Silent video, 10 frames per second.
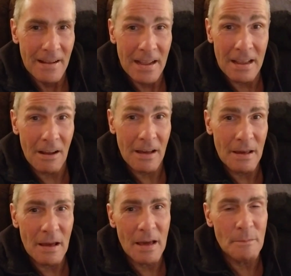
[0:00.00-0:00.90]
Yeah,
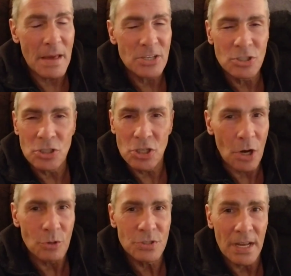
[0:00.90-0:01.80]
it, it makes
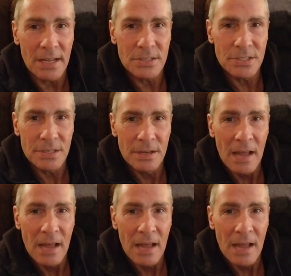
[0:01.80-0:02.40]
no sense.